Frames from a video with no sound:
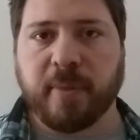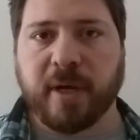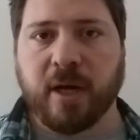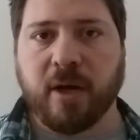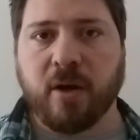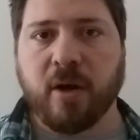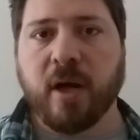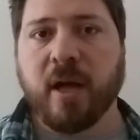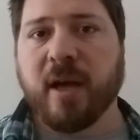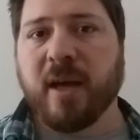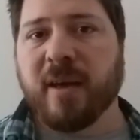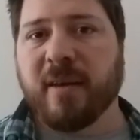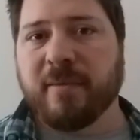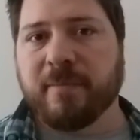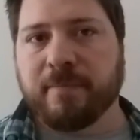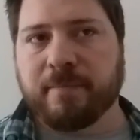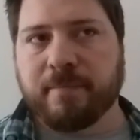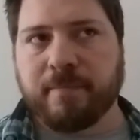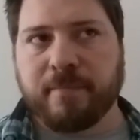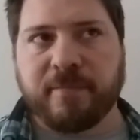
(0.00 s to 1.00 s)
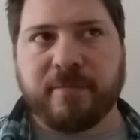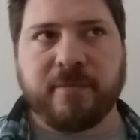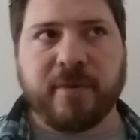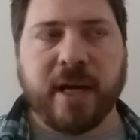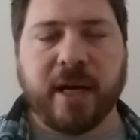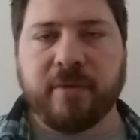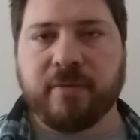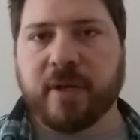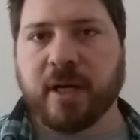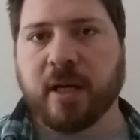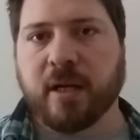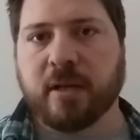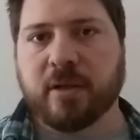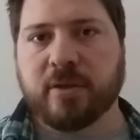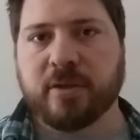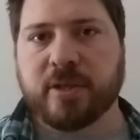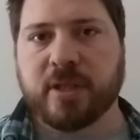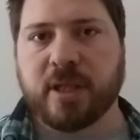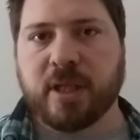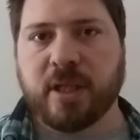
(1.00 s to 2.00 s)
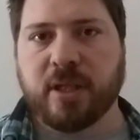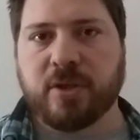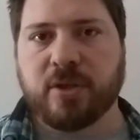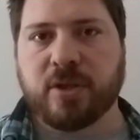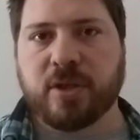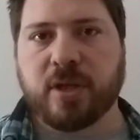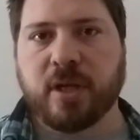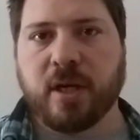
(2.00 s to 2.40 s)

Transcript: about $5 each.